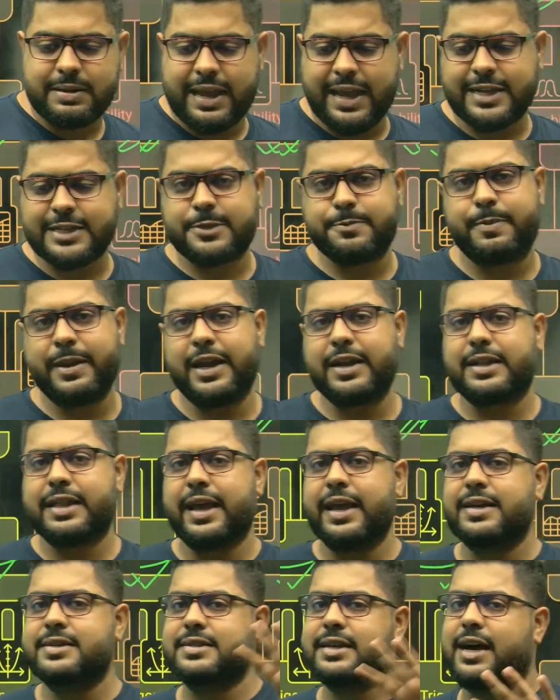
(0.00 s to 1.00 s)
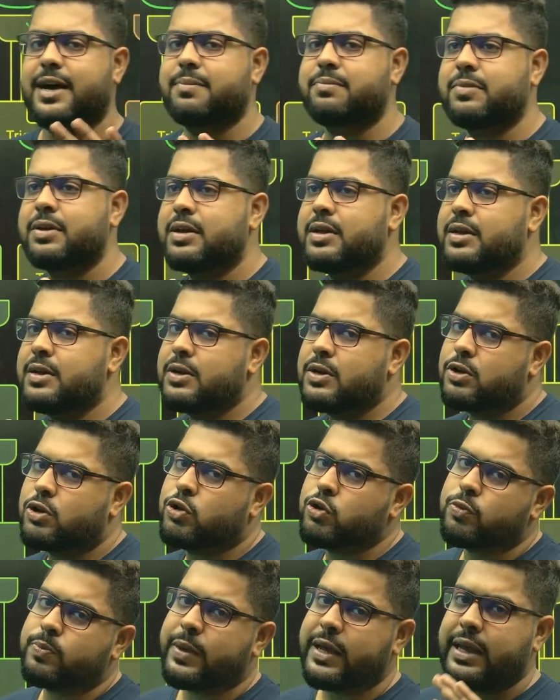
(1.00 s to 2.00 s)
expect the exam to
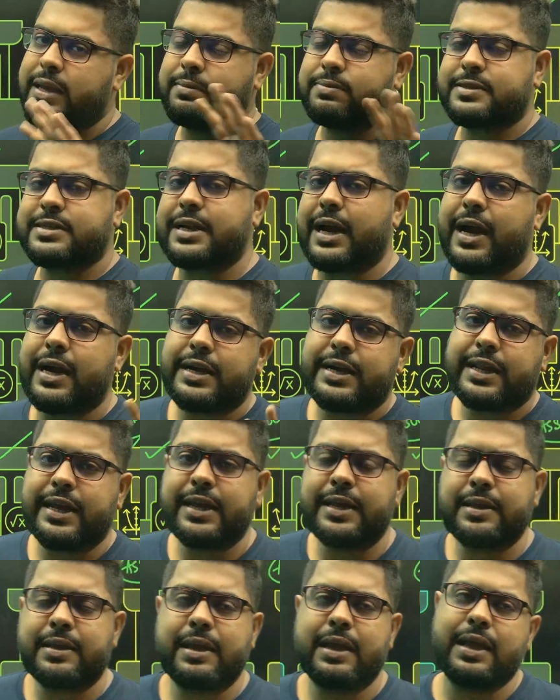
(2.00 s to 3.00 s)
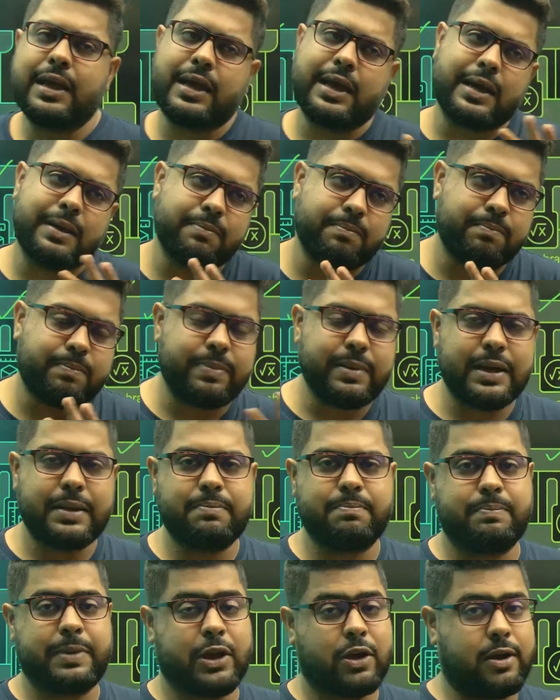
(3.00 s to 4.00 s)
be starting
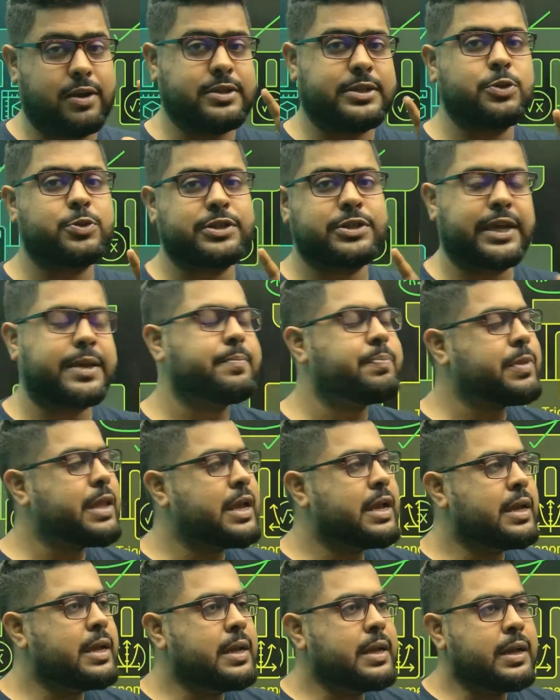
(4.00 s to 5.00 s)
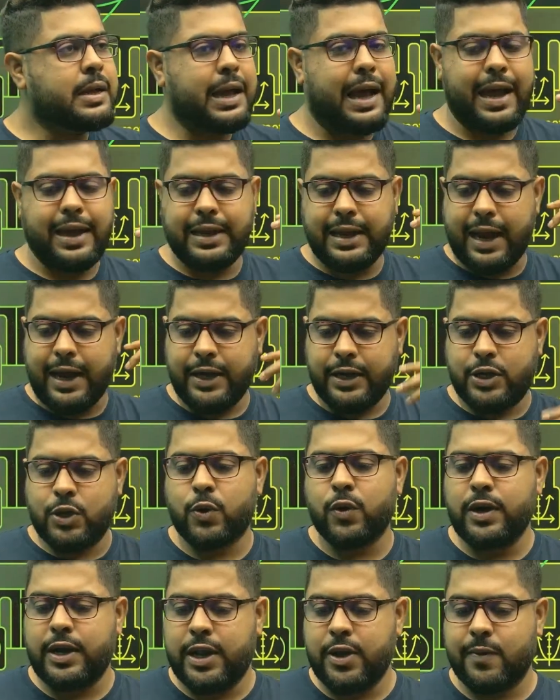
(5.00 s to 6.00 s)
because you see, I
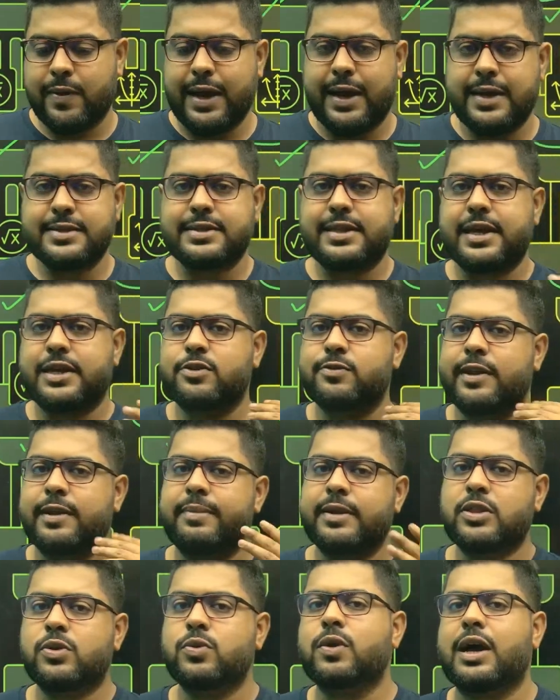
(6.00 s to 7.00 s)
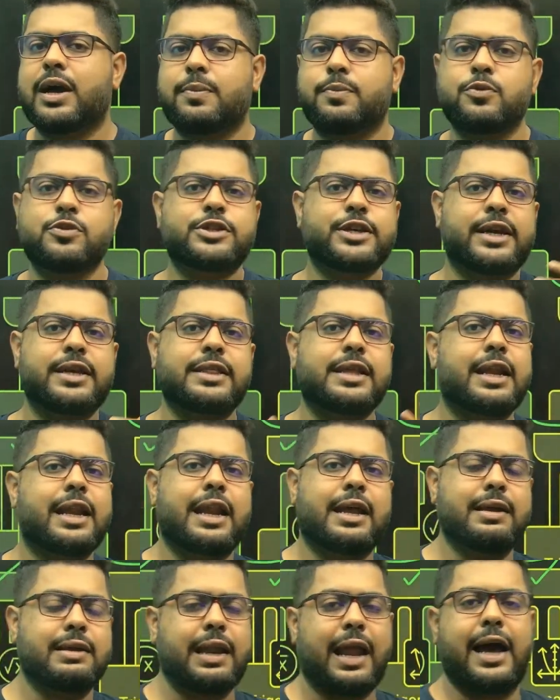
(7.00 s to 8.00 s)
told you guys there will be Durga Puja in the
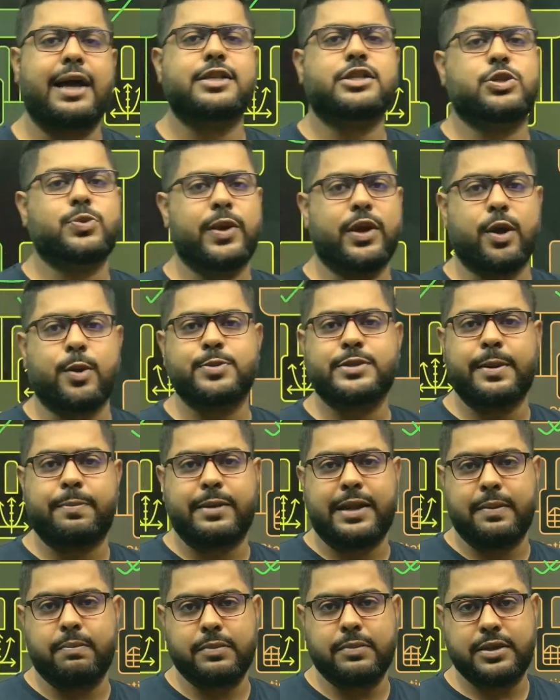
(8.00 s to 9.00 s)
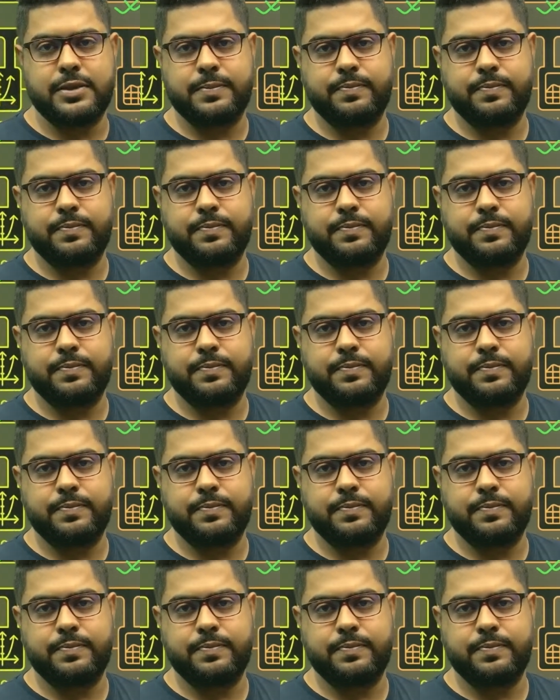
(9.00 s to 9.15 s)
last week of September.